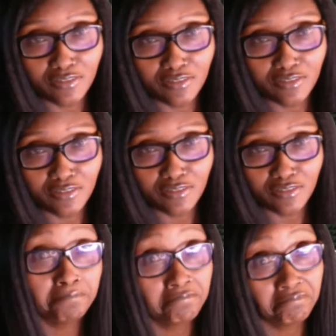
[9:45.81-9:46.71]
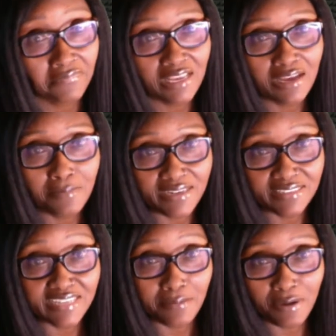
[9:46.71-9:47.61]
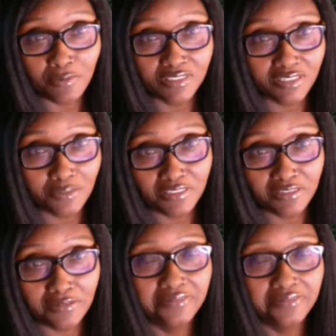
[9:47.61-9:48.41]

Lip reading: but by the time I was done with him,